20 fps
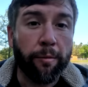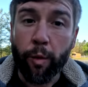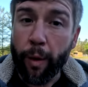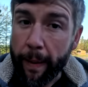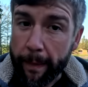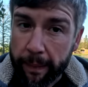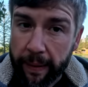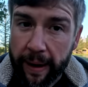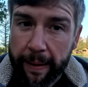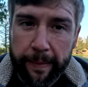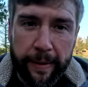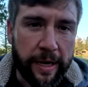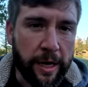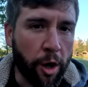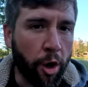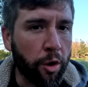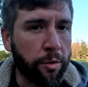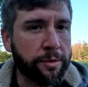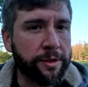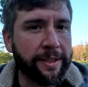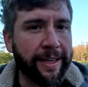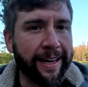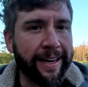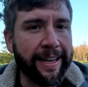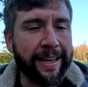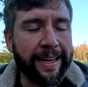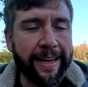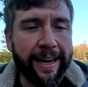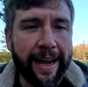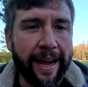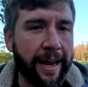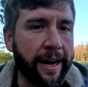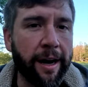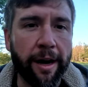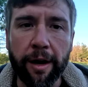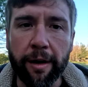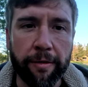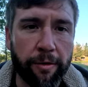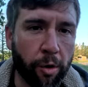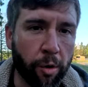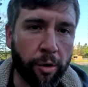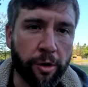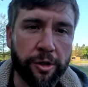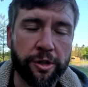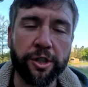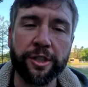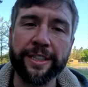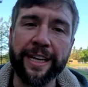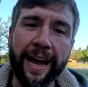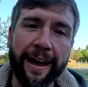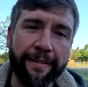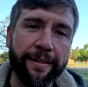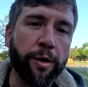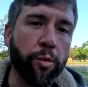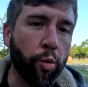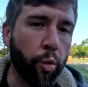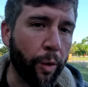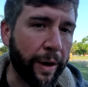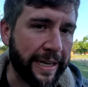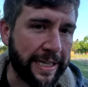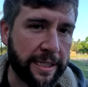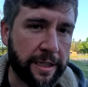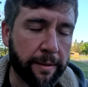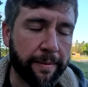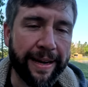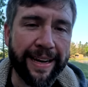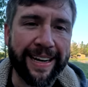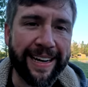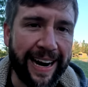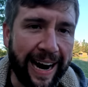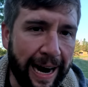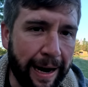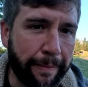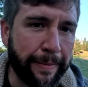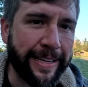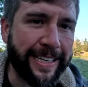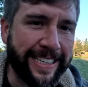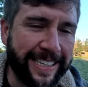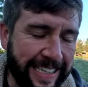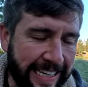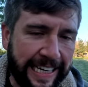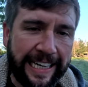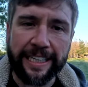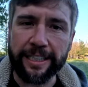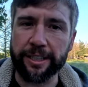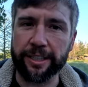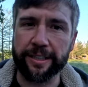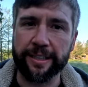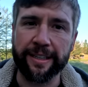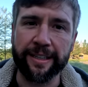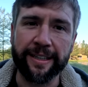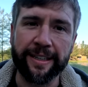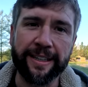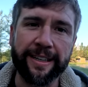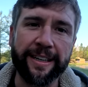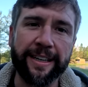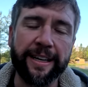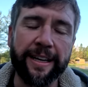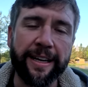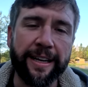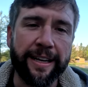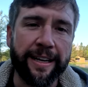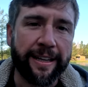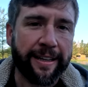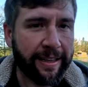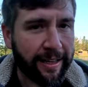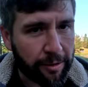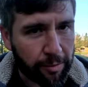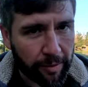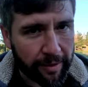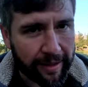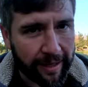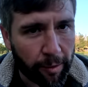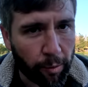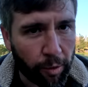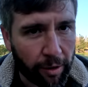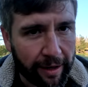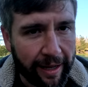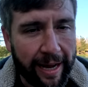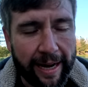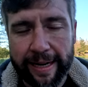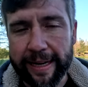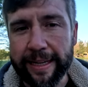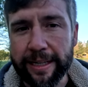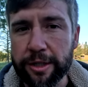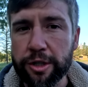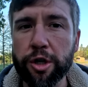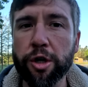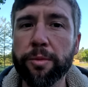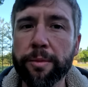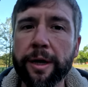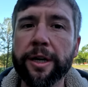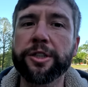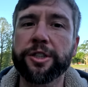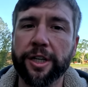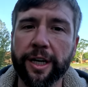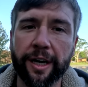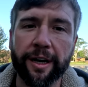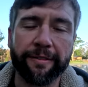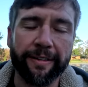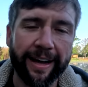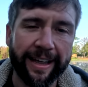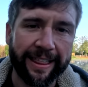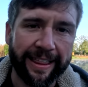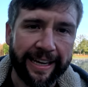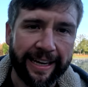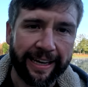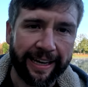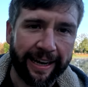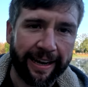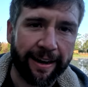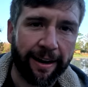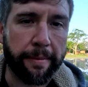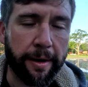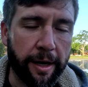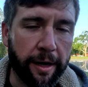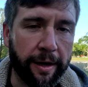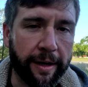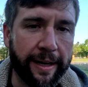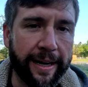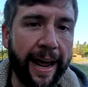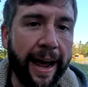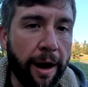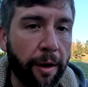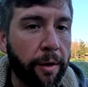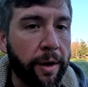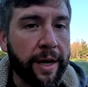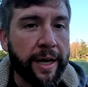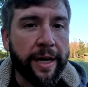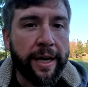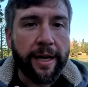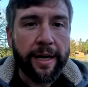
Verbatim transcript: while prepping, homesteading, and of course, just having wisdom and common sense. That's one thing we're lacking so much of, I think, in America. Now,